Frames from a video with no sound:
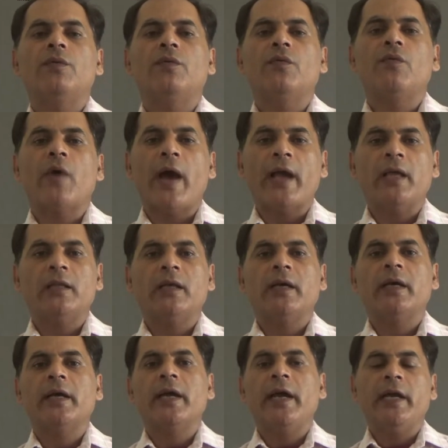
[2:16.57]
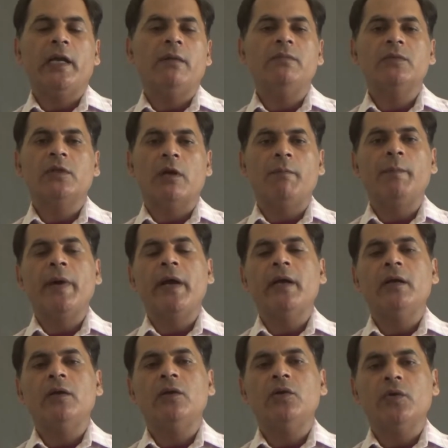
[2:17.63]
why the atoms
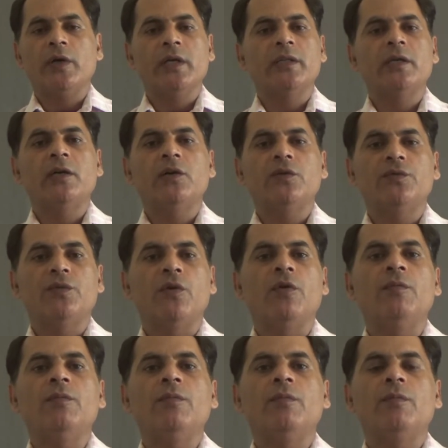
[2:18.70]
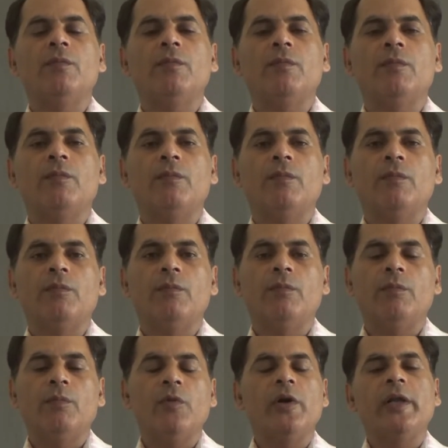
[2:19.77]
combine together to form
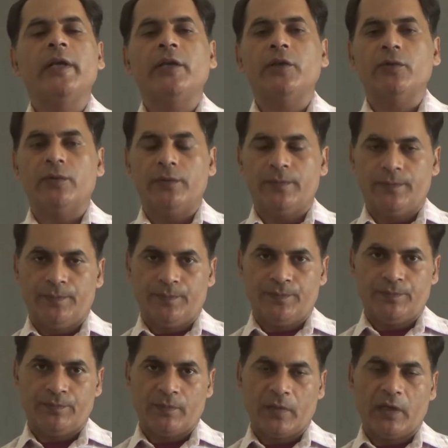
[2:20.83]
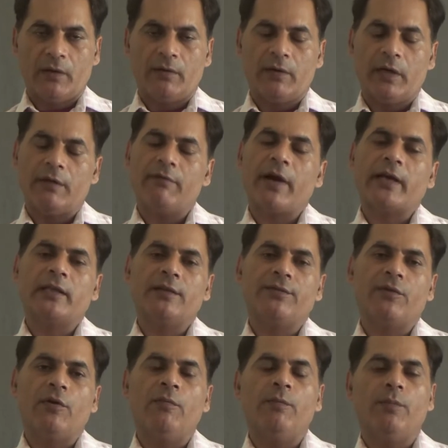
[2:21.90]
molecule and why they
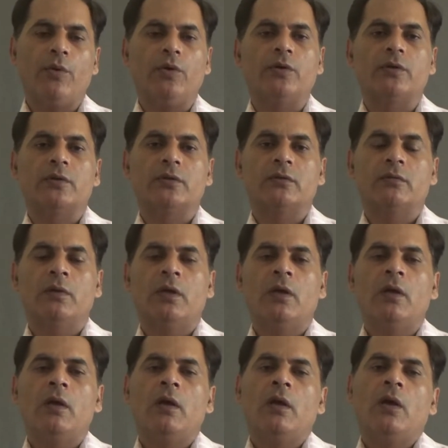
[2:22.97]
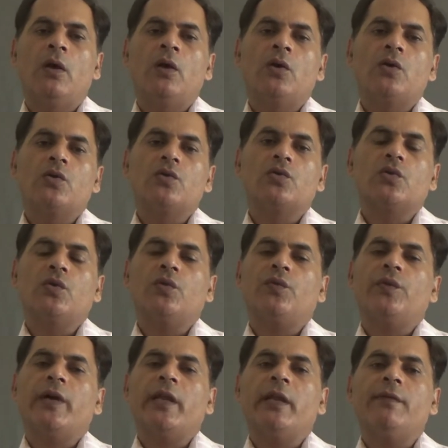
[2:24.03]
form bonds. So
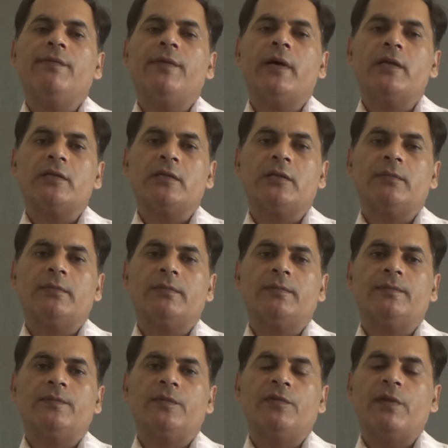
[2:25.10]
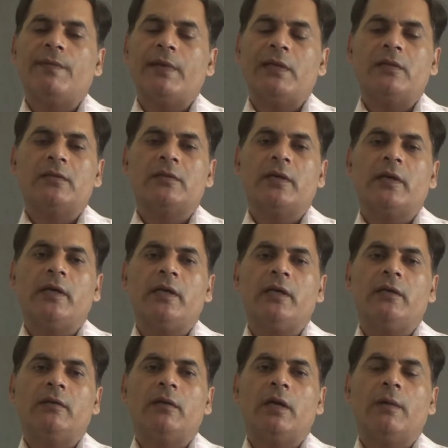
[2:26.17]
very first we will
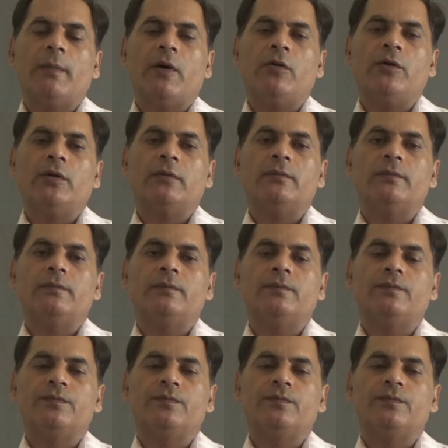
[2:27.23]
study about